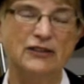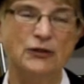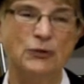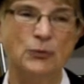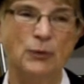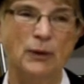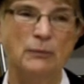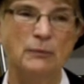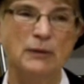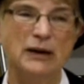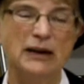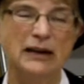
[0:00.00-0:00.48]

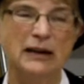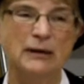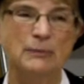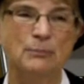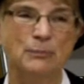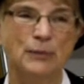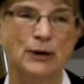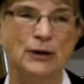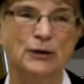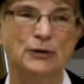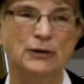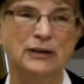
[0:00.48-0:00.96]
swimming
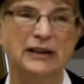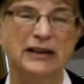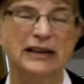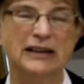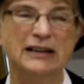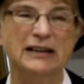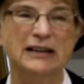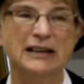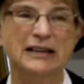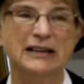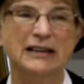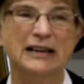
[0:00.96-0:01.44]
and
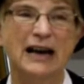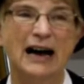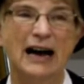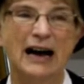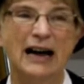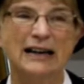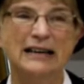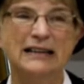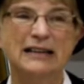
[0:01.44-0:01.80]
boating, I